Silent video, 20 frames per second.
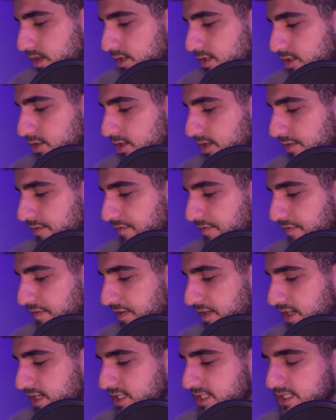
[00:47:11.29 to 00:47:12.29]
So the
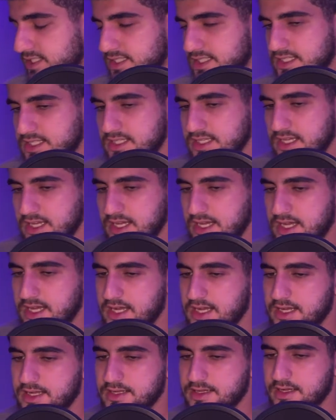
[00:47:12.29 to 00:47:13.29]
first
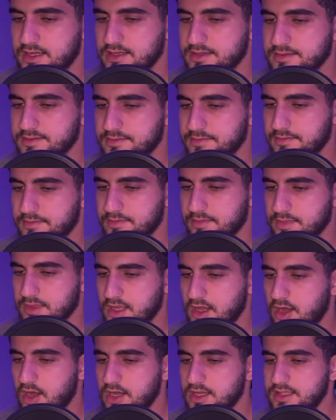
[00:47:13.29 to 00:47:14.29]

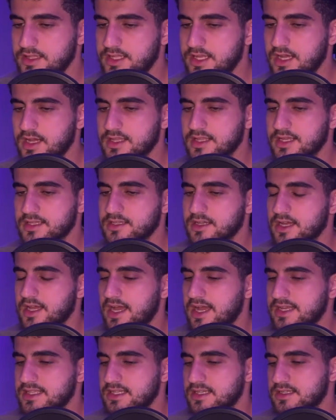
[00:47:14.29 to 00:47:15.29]
idea that I
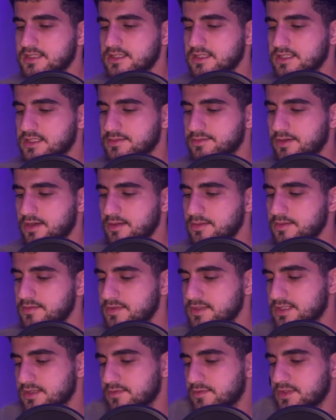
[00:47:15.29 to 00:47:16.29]
had on this
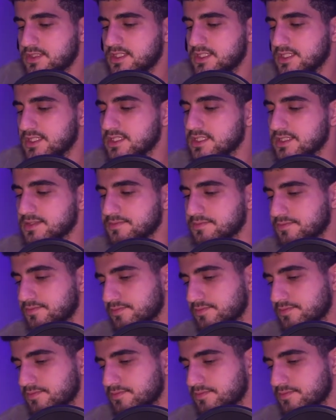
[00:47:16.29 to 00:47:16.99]
problem was this.